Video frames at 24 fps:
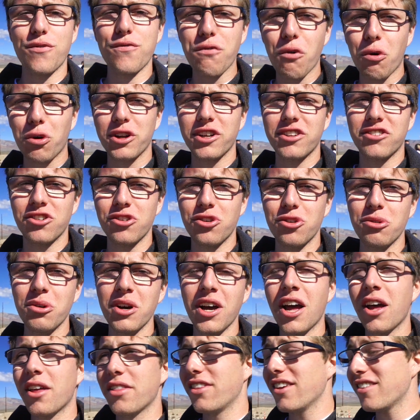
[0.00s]
42.
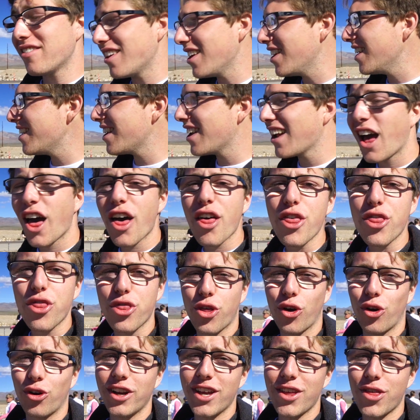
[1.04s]
This did it
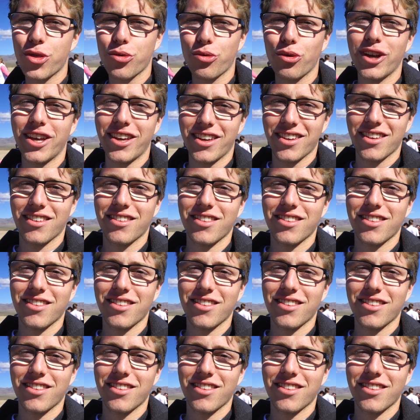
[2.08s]
33.